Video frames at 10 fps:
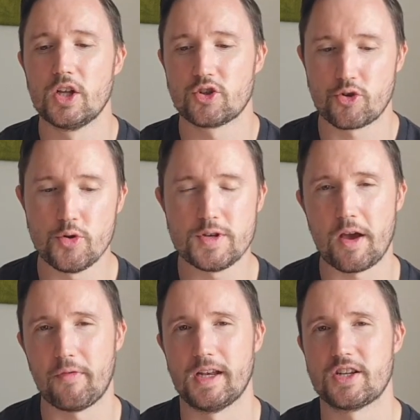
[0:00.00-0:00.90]
true
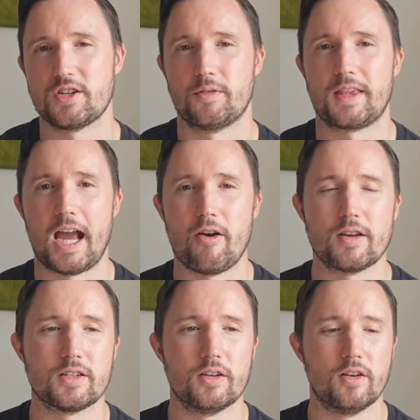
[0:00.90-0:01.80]
definition of
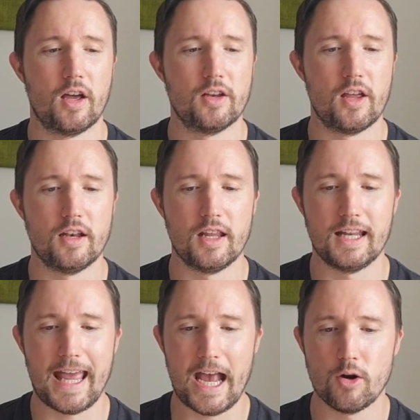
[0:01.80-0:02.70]
character, and
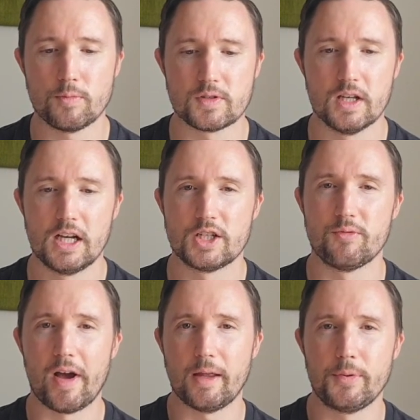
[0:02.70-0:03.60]
it helps
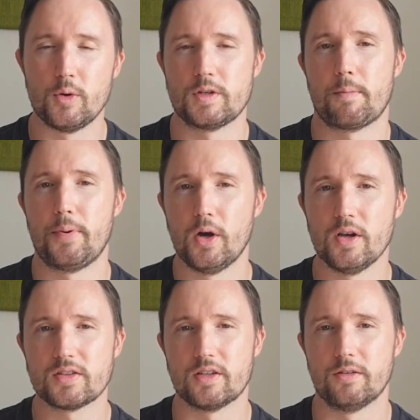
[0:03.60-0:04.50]
develop you as a
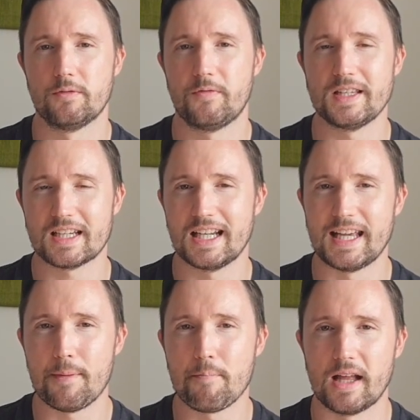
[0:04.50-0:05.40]
person physically
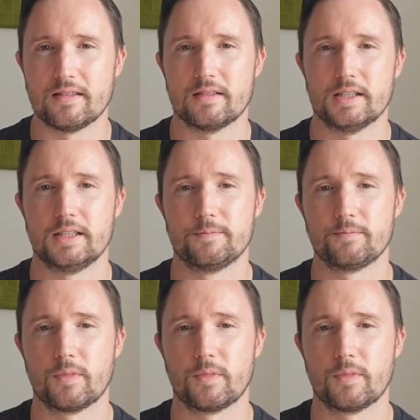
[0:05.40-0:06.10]
and mentally.